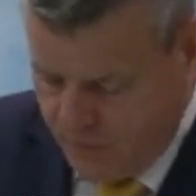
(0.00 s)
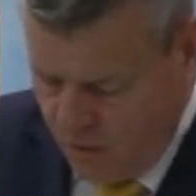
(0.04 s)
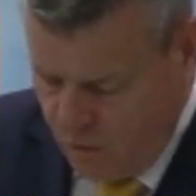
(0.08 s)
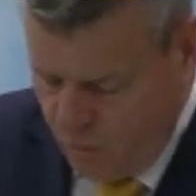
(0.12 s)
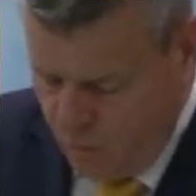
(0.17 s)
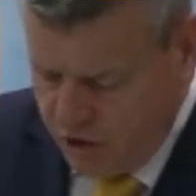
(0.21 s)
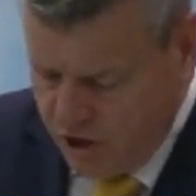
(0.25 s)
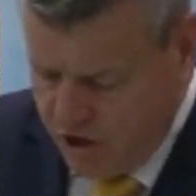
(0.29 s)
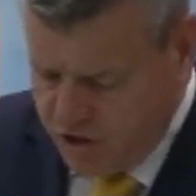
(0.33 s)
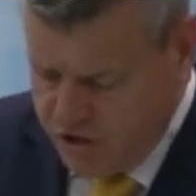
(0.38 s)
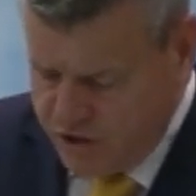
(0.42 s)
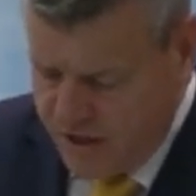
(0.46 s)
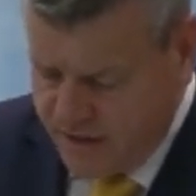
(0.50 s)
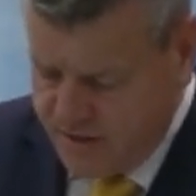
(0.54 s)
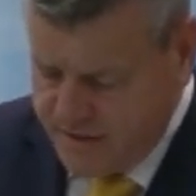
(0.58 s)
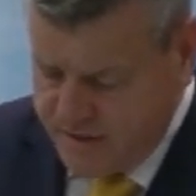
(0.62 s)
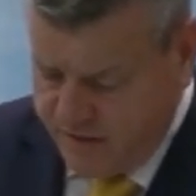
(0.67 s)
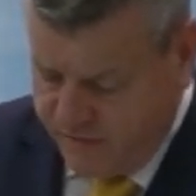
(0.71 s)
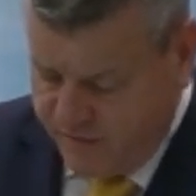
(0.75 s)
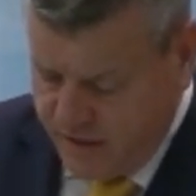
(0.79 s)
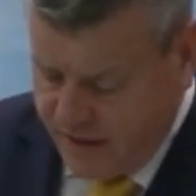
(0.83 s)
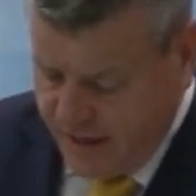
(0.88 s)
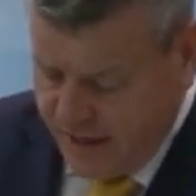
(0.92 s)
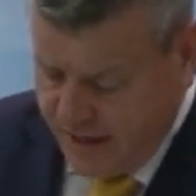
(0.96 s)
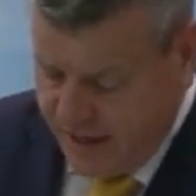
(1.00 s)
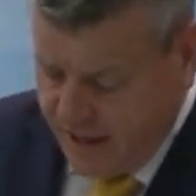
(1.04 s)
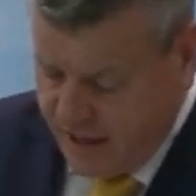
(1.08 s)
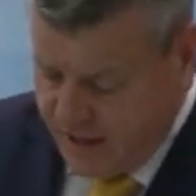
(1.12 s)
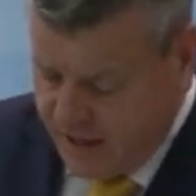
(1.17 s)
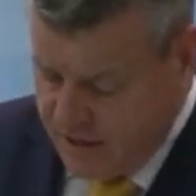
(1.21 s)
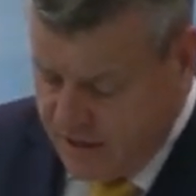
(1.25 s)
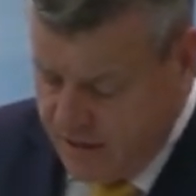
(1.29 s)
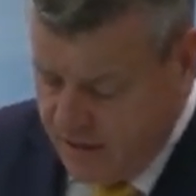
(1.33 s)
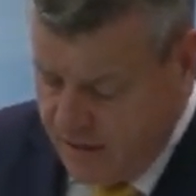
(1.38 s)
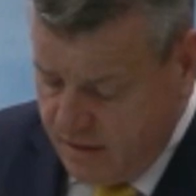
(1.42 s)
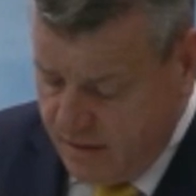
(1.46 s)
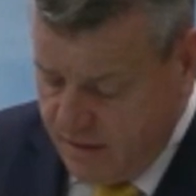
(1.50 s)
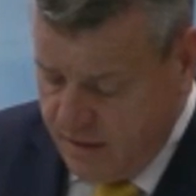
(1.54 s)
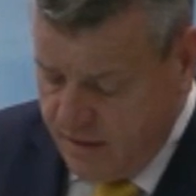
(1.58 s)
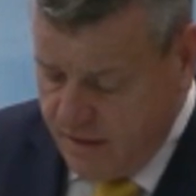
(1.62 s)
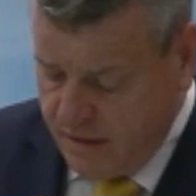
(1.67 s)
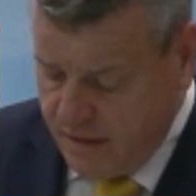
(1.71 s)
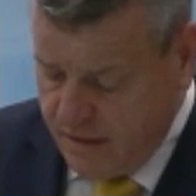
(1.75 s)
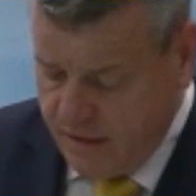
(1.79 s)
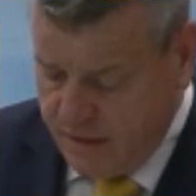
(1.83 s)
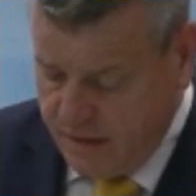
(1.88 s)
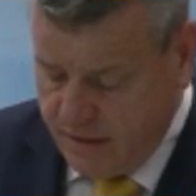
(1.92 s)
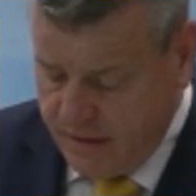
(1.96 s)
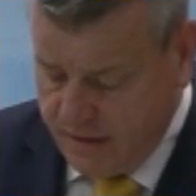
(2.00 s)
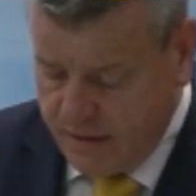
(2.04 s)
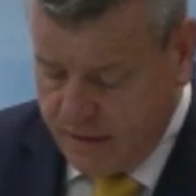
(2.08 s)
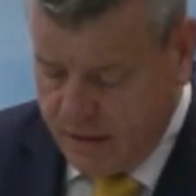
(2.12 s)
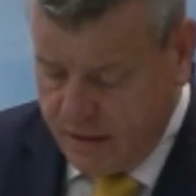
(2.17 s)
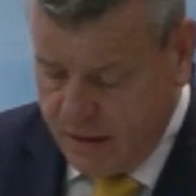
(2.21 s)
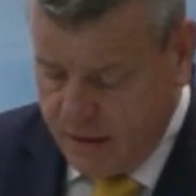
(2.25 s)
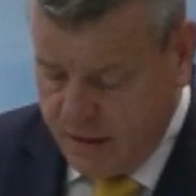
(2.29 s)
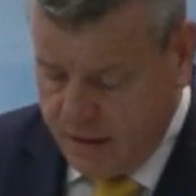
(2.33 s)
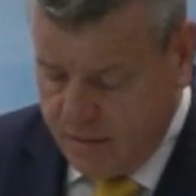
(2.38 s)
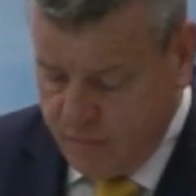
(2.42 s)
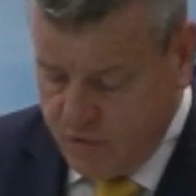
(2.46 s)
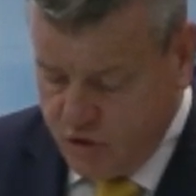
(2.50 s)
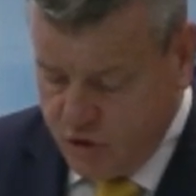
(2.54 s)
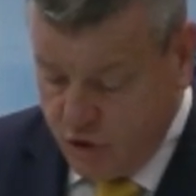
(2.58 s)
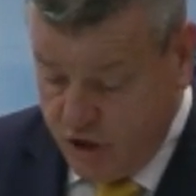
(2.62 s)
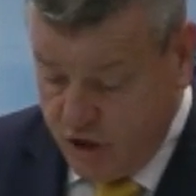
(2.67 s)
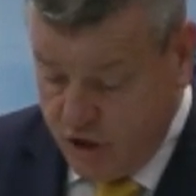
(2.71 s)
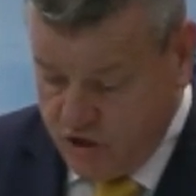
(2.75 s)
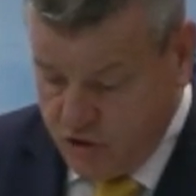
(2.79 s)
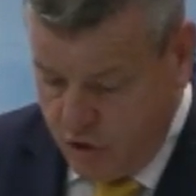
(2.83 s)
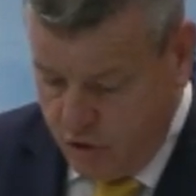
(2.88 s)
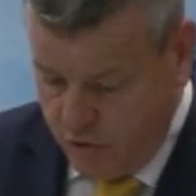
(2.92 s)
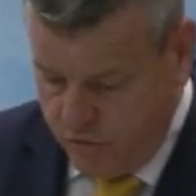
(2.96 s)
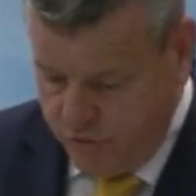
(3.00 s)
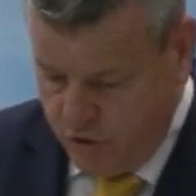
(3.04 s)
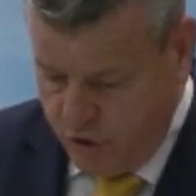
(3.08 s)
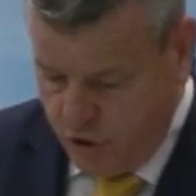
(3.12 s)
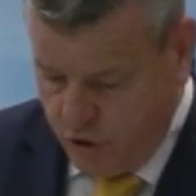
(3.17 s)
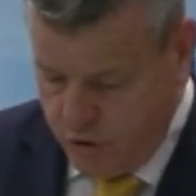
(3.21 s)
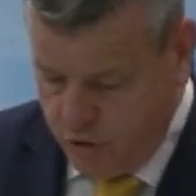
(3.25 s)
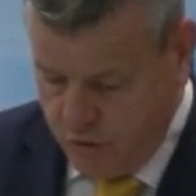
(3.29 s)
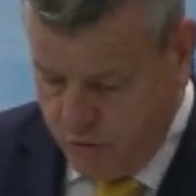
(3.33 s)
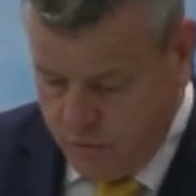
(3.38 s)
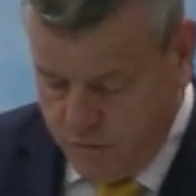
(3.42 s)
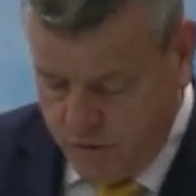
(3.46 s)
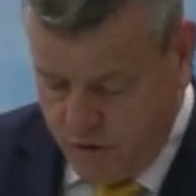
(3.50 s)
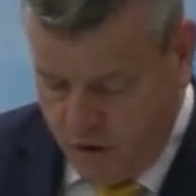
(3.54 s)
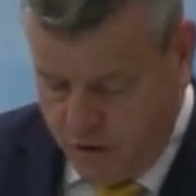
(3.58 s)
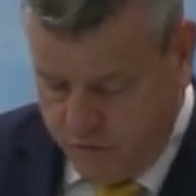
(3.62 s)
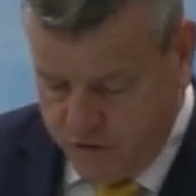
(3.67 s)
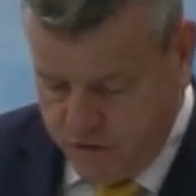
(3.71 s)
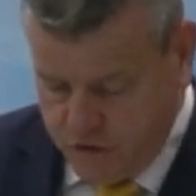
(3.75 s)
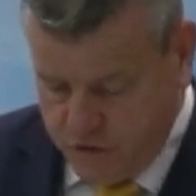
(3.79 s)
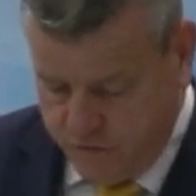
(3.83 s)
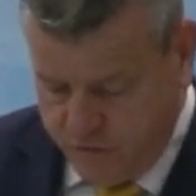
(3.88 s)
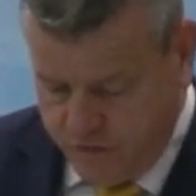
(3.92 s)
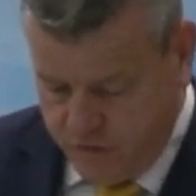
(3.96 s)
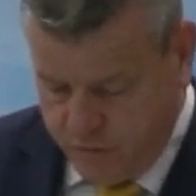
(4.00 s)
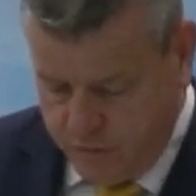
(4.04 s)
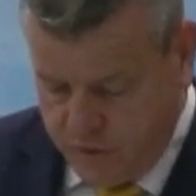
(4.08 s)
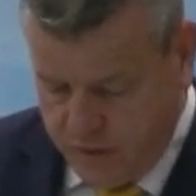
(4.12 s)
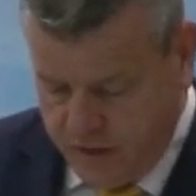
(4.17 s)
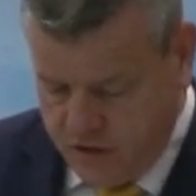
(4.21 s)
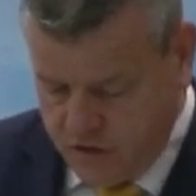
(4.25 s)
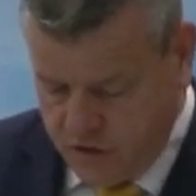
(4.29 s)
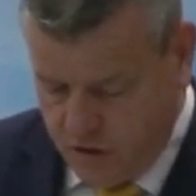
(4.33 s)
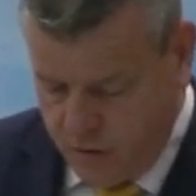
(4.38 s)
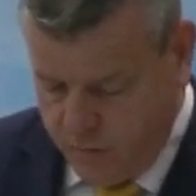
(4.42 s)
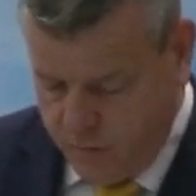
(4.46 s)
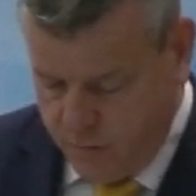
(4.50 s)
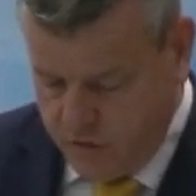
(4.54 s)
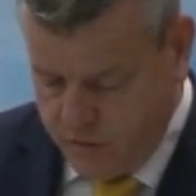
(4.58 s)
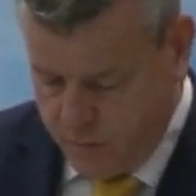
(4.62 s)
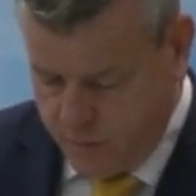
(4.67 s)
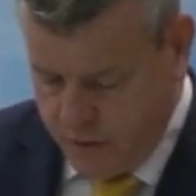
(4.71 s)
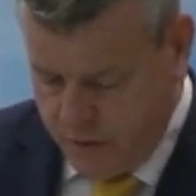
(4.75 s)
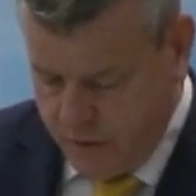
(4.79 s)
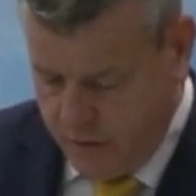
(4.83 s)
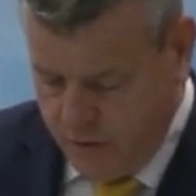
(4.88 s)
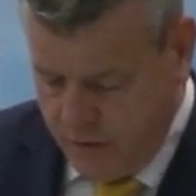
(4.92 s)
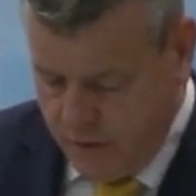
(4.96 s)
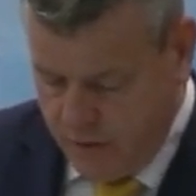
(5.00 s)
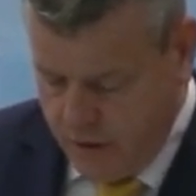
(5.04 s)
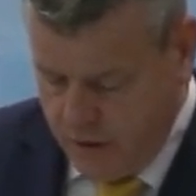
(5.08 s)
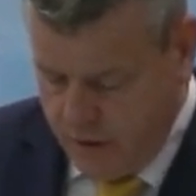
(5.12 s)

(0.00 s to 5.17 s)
I want to address civil litigation, judicial review, the Office of the Police Ombudsman,